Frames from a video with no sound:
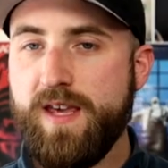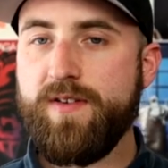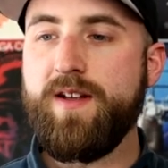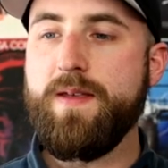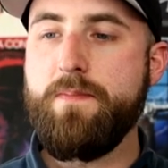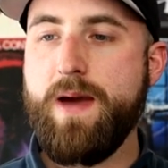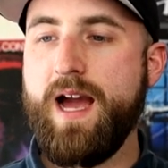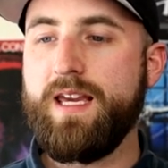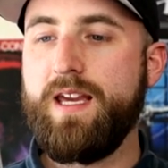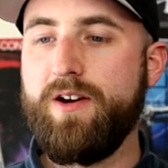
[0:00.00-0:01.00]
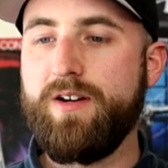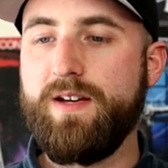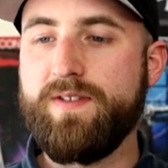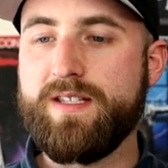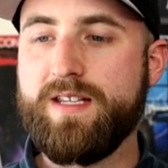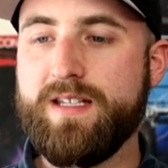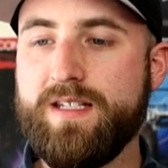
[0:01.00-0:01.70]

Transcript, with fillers: Even on the back here, it even says,